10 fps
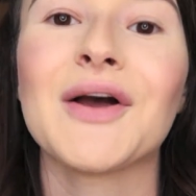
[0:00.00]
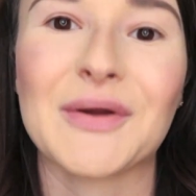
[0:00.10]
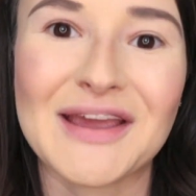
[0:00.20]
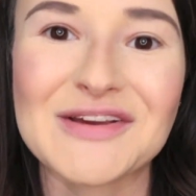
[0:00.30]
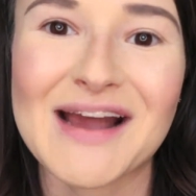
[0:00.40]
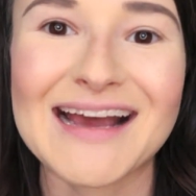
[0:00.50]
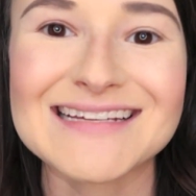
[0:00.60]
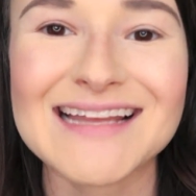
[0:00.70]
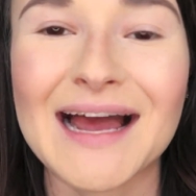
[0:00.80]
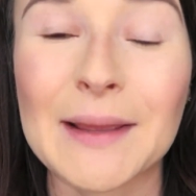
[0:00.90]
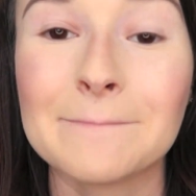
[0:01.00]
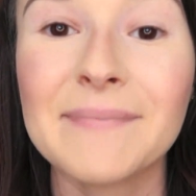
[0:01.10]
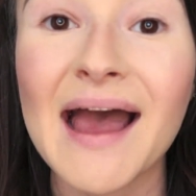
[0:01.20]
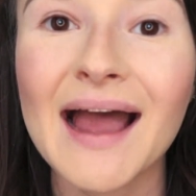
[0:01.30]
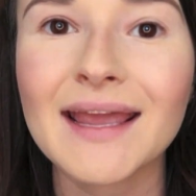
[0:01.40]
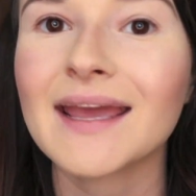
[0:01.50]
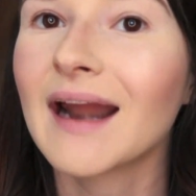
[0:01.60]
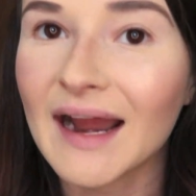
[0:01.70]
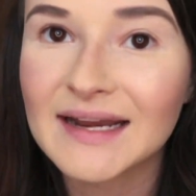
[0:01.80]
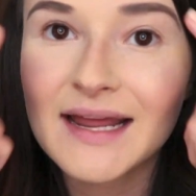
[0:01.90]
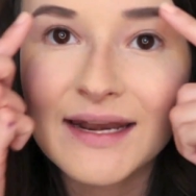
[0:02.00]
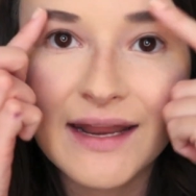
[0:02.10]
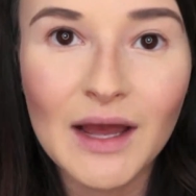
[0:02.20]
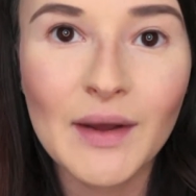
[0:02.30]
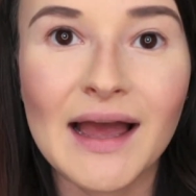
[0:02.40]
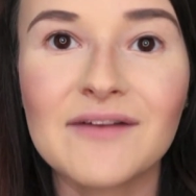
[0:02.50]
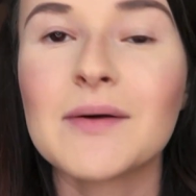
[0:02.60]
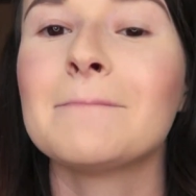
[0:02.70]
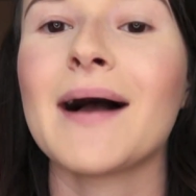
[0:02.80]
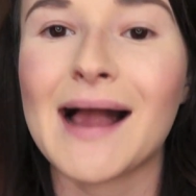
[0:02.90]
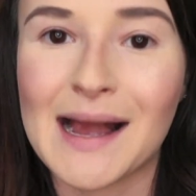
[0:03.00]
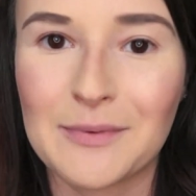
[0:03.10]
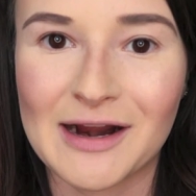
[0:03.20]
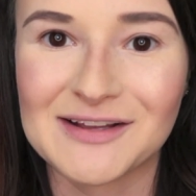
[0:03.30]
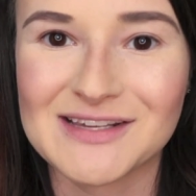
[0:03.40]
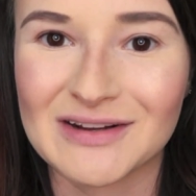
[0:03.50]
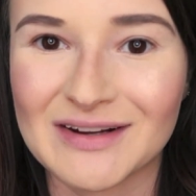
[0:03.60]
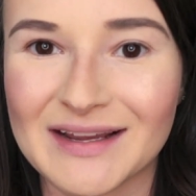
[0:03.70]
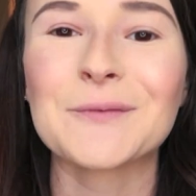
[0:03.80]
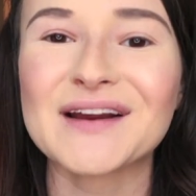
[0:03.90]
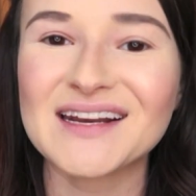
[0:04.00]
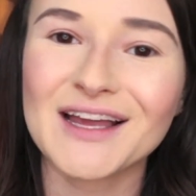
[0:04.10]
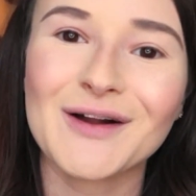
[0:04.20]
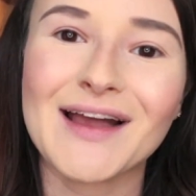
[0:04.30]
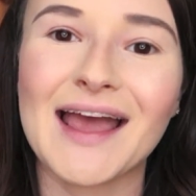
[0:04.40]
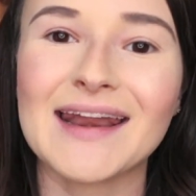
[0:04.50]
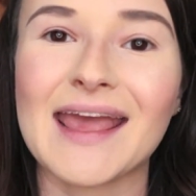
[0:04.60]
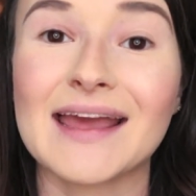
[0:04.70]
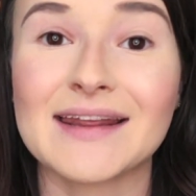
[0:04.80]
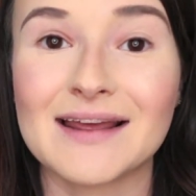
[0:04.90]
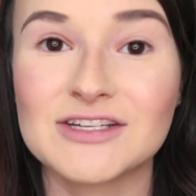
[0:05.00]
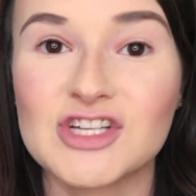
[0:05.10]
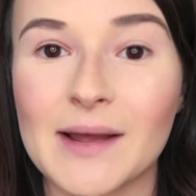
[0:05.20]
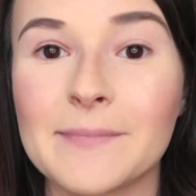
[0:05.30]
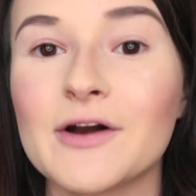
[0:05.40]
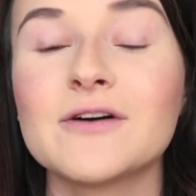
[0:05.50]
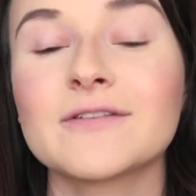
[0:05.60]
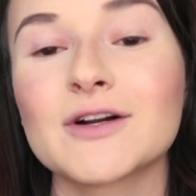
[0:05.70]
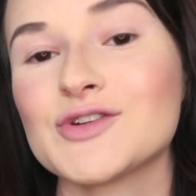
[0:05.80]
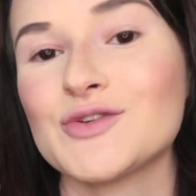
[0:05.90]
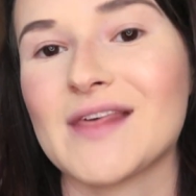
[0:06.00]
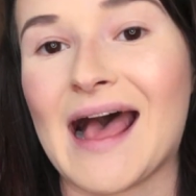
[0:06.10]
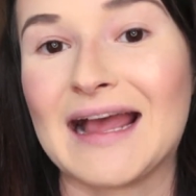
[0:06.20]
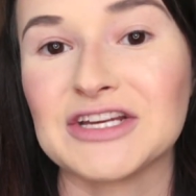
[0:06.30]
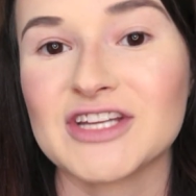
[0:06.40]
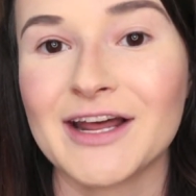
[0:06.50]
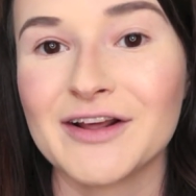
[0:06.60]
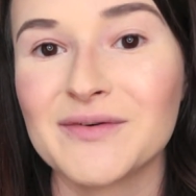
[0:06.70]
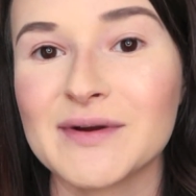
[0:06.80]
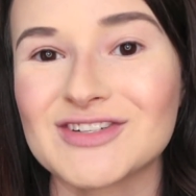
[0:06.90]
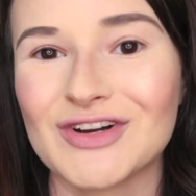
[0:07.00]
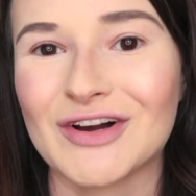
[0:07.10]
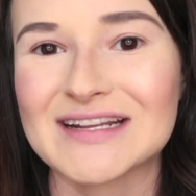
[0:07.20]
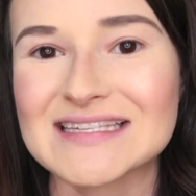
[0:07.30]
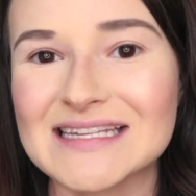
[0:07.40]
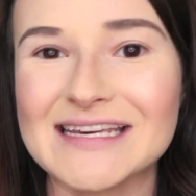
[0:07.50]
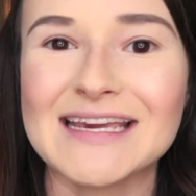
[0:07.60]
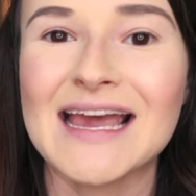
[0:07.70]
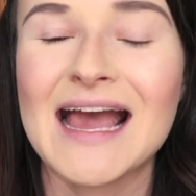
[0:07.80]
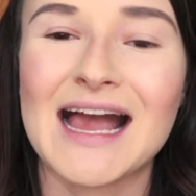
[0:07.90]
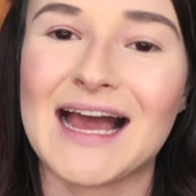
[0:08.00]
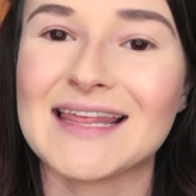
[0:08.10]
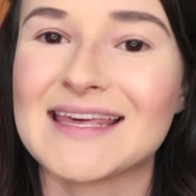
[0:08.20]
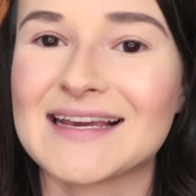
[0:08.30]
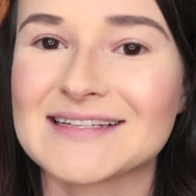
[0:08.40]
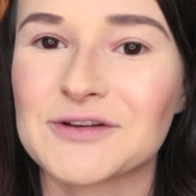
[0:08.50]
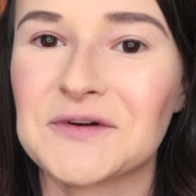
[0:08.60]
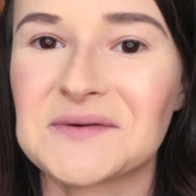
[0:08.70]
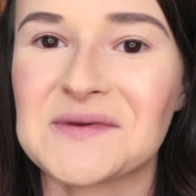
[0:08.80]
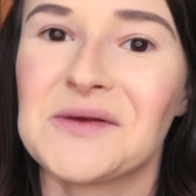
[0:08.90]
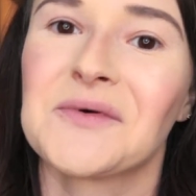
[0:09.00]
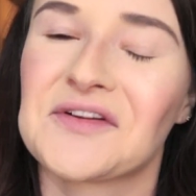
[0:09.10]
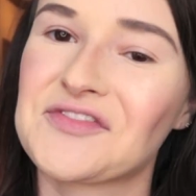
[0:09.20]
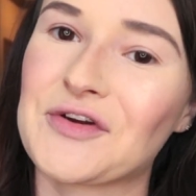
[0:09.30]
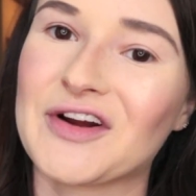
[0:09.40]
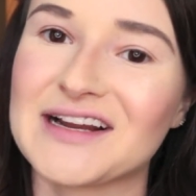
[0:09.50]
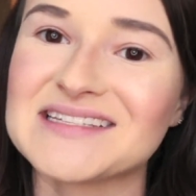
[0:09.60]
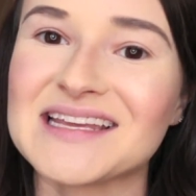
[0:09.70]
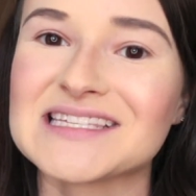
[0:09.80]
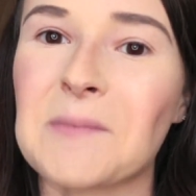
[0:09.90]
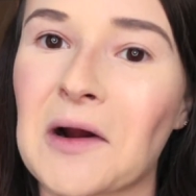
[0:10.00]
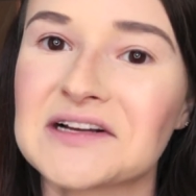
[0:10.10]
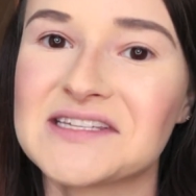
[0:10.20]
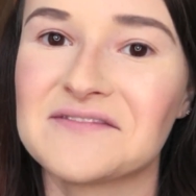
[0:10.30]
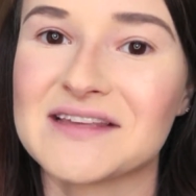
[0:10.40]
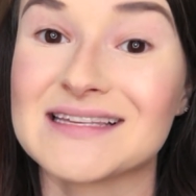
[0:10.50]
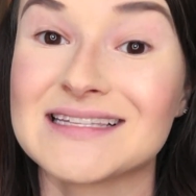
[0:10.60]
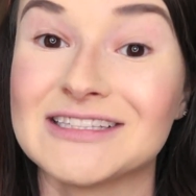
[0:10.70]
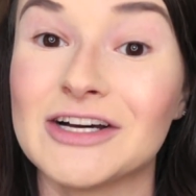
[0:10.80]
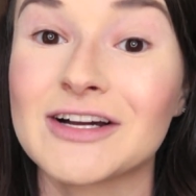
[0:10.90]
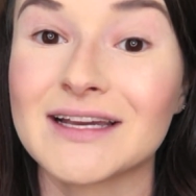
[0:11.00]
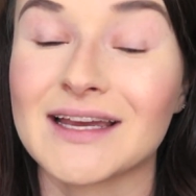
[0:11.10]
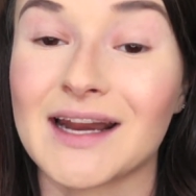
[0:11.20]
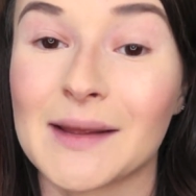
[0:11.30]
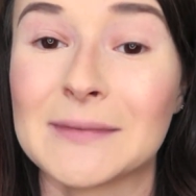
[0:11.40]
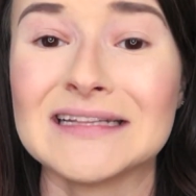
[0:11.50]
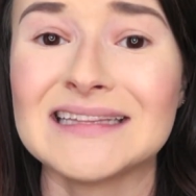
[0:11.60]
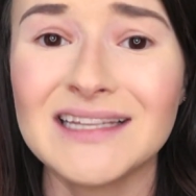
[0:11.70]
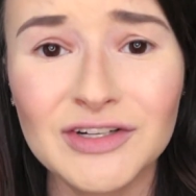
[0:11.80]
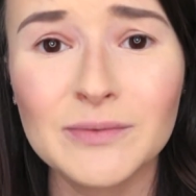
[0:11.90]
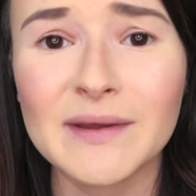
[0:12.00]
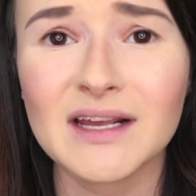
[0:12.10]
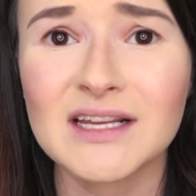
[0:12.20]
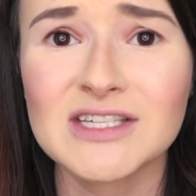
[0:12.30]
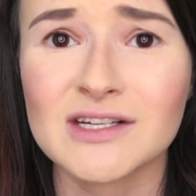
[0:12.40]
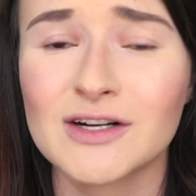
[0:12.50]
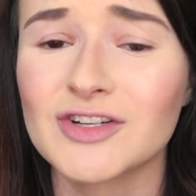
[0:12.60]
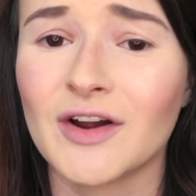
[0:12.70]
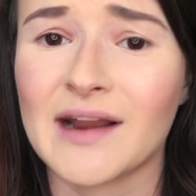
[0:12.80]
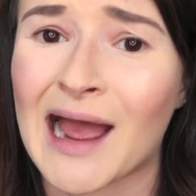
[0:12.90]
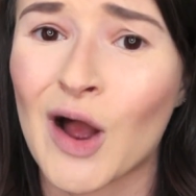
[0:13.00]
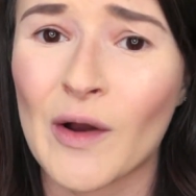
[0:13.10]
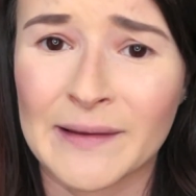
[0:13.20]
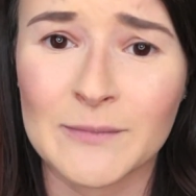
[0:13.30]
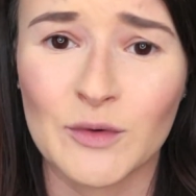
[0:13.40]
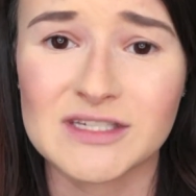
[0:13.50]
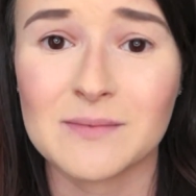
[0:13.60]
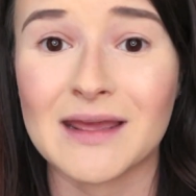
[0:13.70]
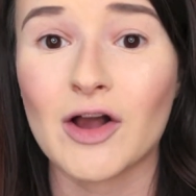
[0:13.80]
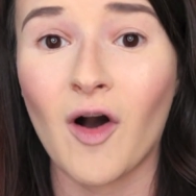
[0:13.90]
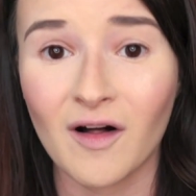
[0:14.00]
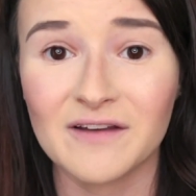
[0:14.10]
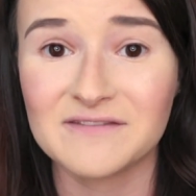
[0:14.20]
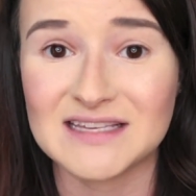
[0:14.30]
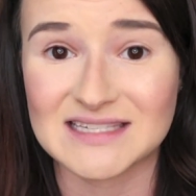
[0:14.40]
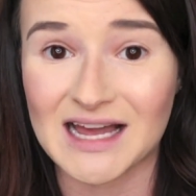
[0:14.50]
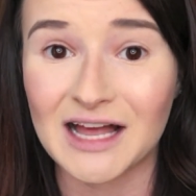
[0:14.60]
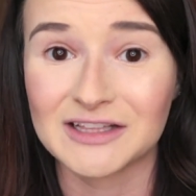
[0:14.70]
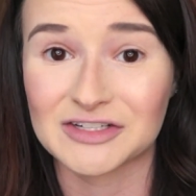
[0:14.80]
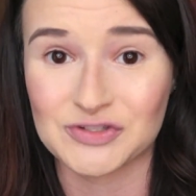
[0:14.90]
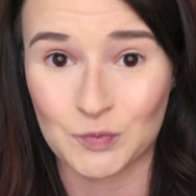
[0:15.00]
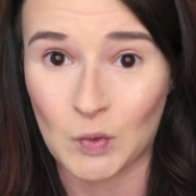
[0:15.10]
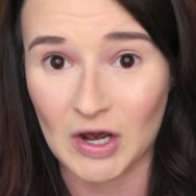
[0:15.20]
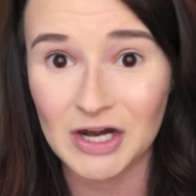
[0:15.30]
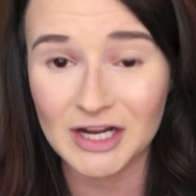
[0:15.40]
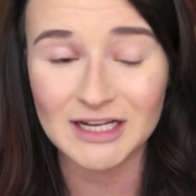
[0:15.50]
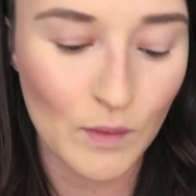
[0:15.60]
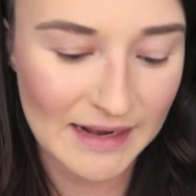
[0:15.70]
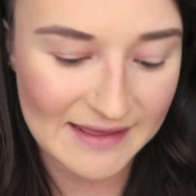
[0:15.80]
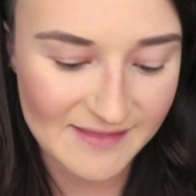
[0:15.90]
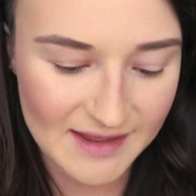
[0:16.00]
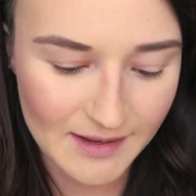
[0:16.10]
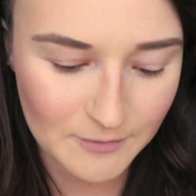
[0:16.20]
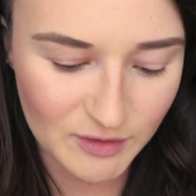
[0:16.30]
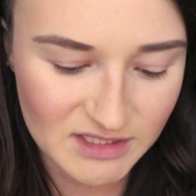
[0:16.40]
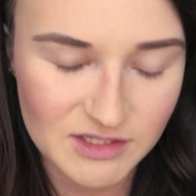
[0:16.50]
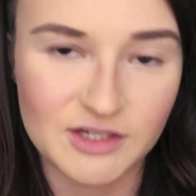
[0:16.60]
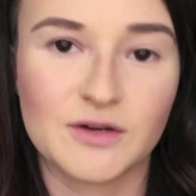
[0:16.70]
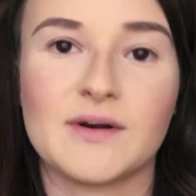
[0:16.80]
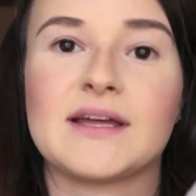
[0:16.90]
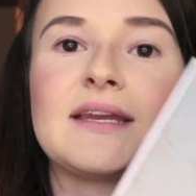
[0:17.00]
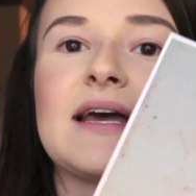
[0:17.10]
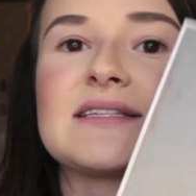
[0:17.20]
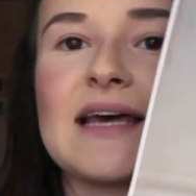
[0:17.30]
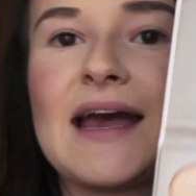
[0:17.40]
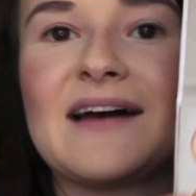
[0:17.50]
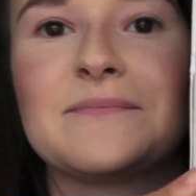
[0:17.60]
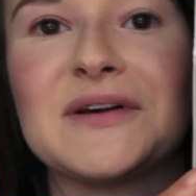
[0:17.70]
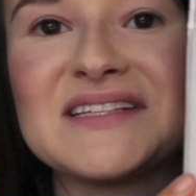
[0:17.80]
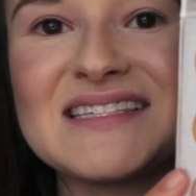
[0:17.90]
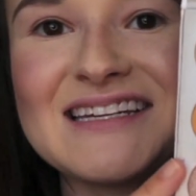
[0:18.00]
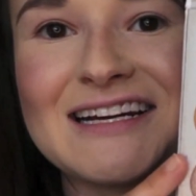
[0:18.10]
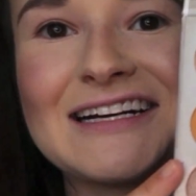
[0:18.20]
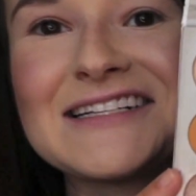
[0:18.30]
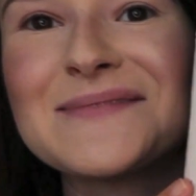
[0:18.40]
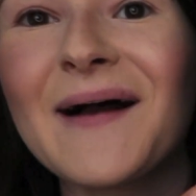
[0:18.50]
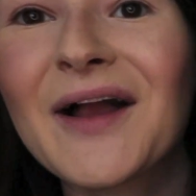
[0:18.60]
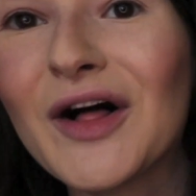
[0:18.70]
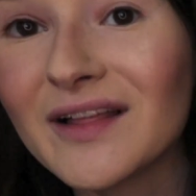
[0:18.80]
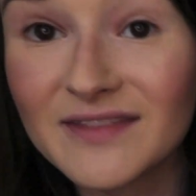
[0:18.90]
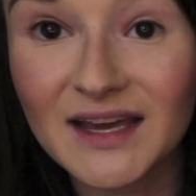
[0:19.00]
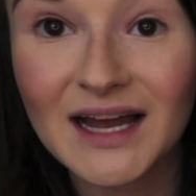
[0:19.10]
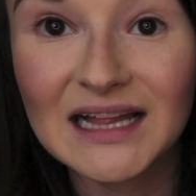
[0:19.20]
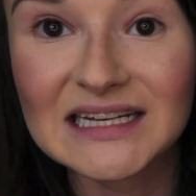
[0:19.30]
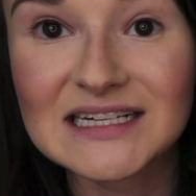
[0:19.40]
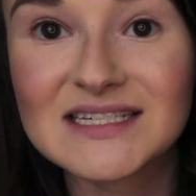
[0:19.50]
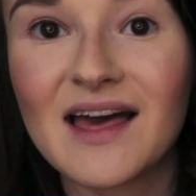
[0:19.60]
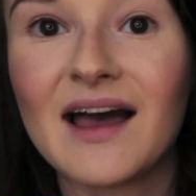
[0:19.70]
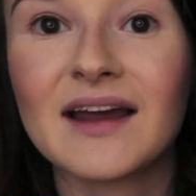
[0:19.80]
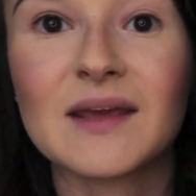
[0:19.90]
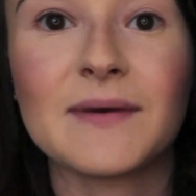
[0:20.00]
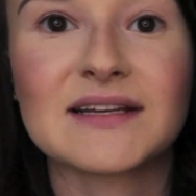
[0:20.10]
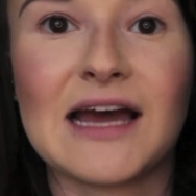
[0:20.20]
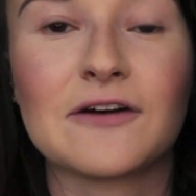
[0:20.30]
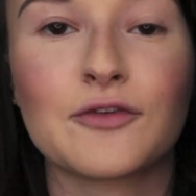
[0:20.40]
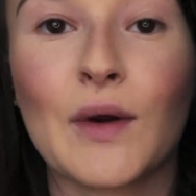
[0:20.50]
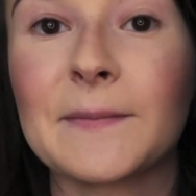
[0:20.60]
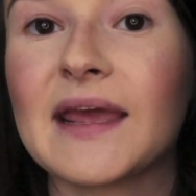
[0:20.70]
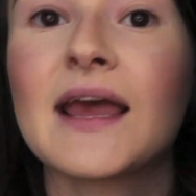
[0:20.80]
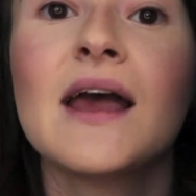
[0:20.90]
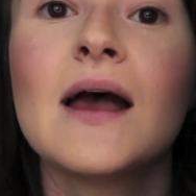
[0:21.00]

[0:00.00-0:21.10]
Okay, you guys, I am back and I now have my eyebrows on. We're gonna go ahead and jump over to the eyeshadow, which honestly, I think is going to be one of the craziest parts of this look. And I am a little bit concerned on how I am going to make all of these colors work. What I think I'm going to do, and yes, I have put stickers by all of the colors that Honey picked out for me,